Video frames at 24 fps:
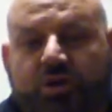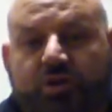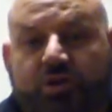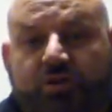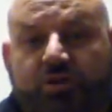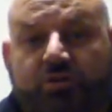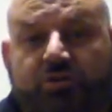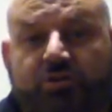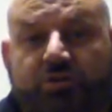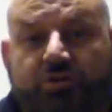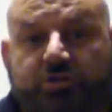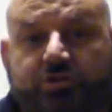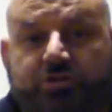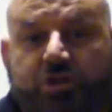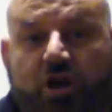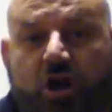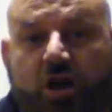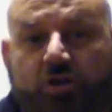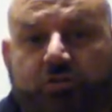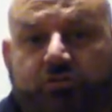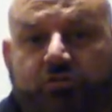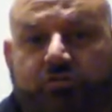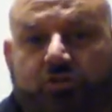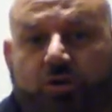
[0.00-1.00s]
there's
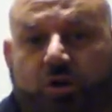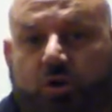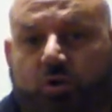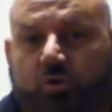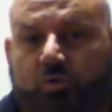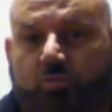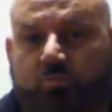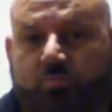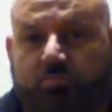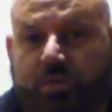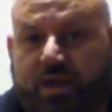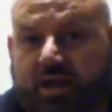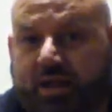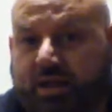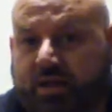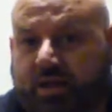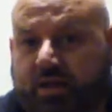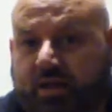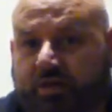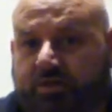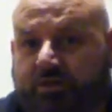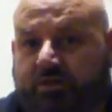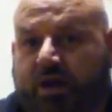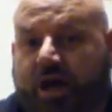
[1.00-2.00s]
also many
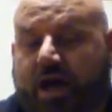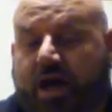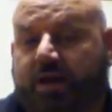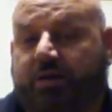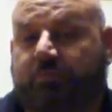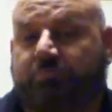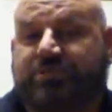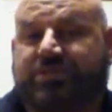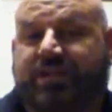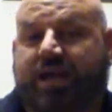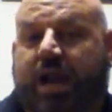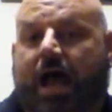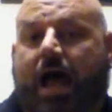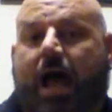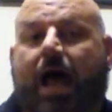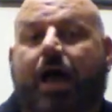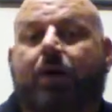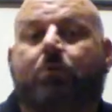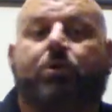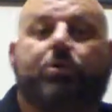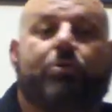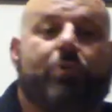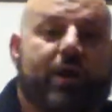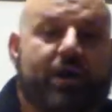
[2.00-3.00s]
other items that I
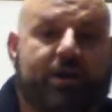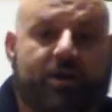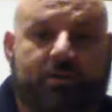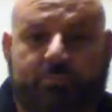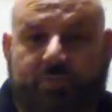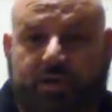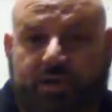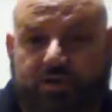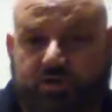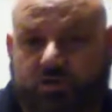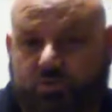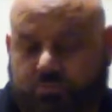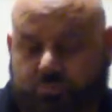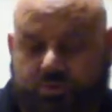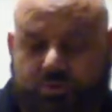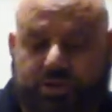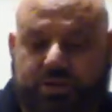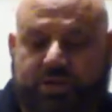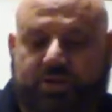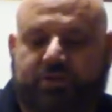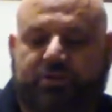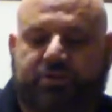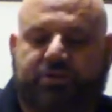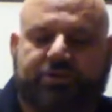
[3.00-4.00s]
would recommend you put
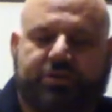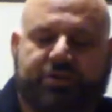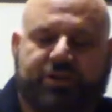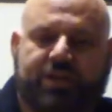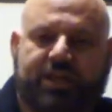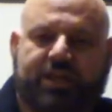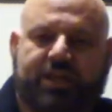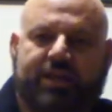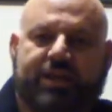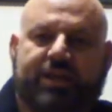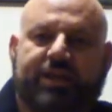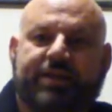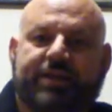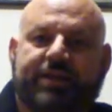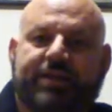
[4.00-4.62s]
into your kit.